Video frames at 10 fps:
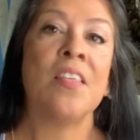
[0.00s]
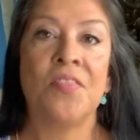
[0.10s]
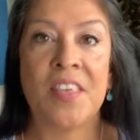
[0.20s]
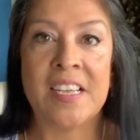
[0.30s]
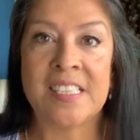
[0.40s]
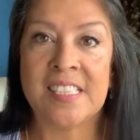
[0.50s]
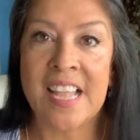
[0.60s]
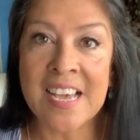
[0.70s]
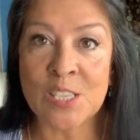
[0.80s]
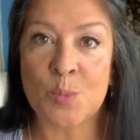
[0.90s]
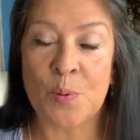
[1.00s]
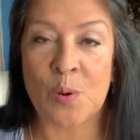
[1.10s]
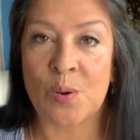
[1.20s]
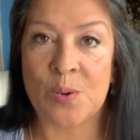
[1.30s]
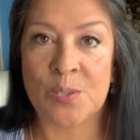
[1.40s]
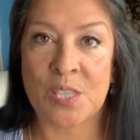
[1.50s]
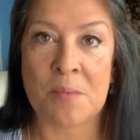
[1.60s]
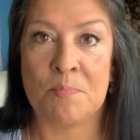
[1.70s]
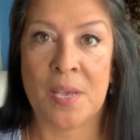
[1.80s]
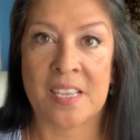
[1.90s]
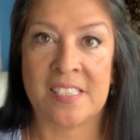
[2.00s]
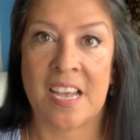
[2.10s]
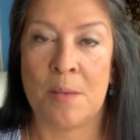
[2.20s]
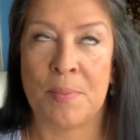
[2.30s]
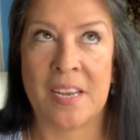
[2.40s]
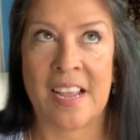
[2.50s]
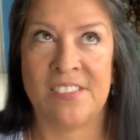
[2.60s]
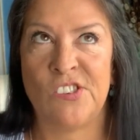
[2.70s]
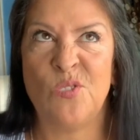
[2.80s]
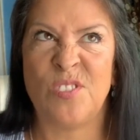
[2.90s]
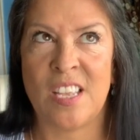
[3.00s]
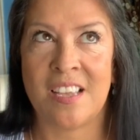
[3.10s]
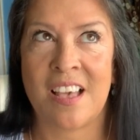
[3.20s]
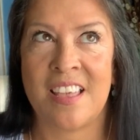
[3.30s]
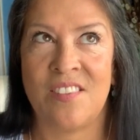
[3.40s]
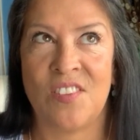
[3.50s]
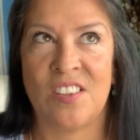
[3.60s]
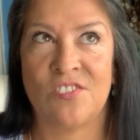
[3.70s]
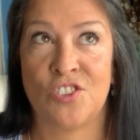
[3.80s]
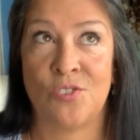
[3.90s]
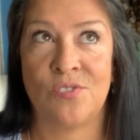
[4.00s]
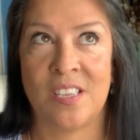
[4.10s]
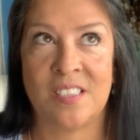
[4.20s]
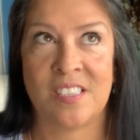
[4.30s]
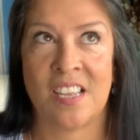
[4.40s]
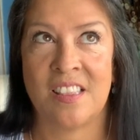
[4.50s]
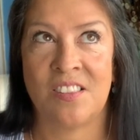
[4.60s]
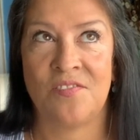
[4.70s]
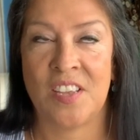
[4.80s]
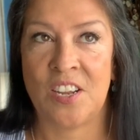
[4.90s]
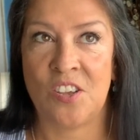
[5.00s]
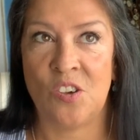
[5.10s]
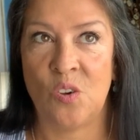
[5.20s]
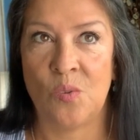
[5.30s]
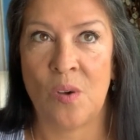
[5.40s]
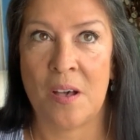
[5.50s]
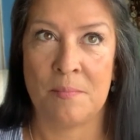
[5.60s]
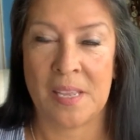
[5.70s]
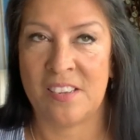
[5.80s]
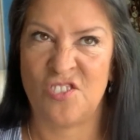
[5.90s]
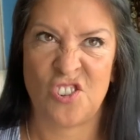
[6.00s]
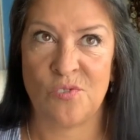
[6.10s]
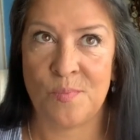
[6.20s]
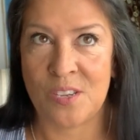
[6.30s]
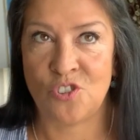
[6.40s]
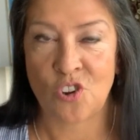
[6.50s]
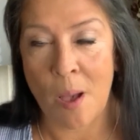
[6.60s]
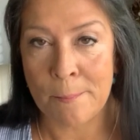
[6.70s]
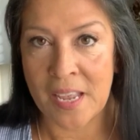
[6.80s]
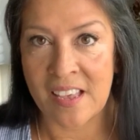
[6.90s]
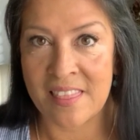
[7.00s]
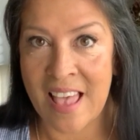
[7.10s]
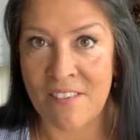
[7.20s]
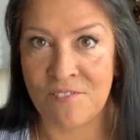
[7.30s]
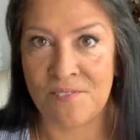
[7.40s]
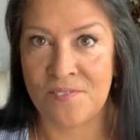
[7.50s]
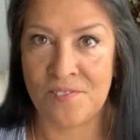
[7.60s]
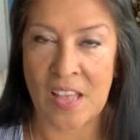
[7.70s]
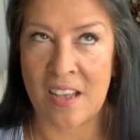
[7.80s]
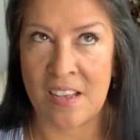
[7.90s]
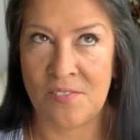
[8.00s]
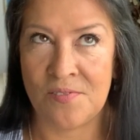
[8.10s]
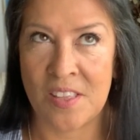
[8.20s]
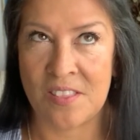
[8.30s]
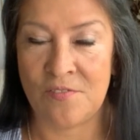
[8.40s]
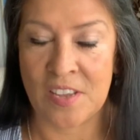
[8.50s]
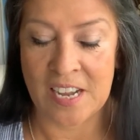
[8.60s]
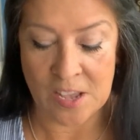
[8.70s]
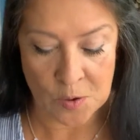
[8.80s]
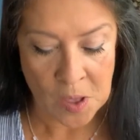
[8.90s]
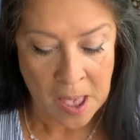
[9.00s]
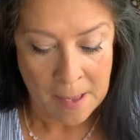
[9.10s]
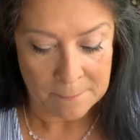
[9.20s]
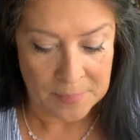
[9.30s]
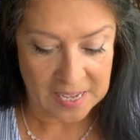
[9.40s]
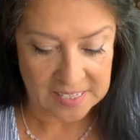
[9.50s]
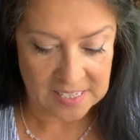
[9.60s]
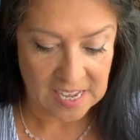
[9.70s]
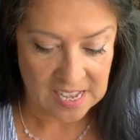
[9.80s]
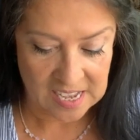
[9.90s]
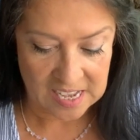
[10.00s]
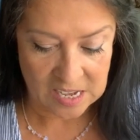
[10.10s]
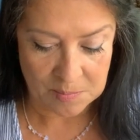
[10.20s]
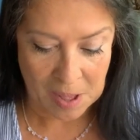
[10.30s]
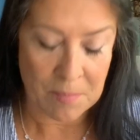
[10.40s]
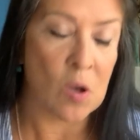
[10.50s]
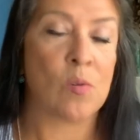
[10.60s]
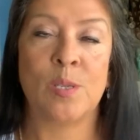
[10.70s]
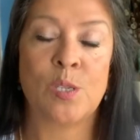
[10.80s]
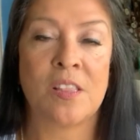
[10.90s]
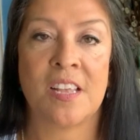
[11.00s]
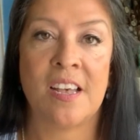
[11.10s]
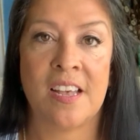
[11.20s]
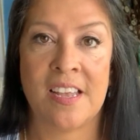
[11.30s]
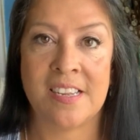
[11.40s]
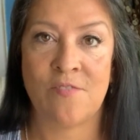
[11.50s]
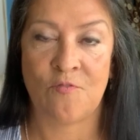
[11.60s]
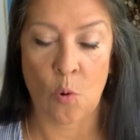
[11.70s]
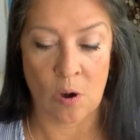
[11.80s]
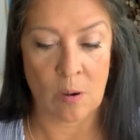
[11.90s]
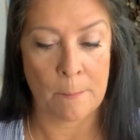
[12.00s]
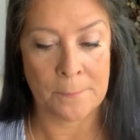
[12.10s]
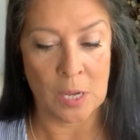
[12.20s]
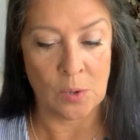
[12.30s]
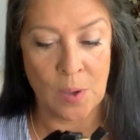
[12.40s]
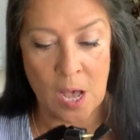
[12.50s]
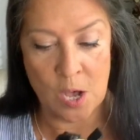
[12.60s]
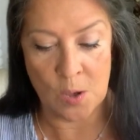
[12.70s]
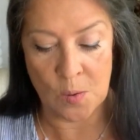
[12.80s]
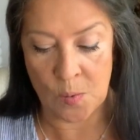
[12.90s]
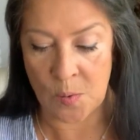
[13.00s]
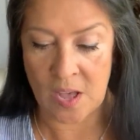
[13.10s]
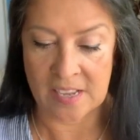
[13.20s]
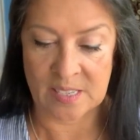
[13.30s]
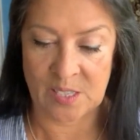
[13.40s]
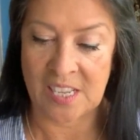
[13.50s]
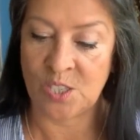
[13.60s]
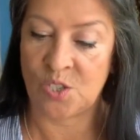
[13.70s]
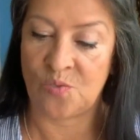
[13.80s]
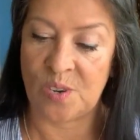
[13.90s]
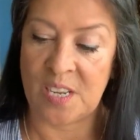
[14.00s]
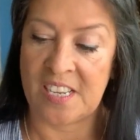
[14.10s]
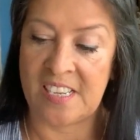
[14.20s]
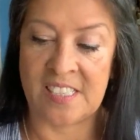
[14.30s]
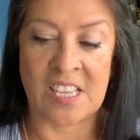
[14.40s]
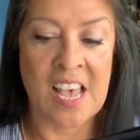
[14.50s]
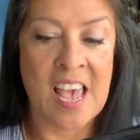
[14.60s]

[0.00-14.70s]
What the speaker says: This next purse I picked up, and I don't think I even showed this in the video. You showed me shopping in that in the video, but I'm always on the hunt for boho accessories,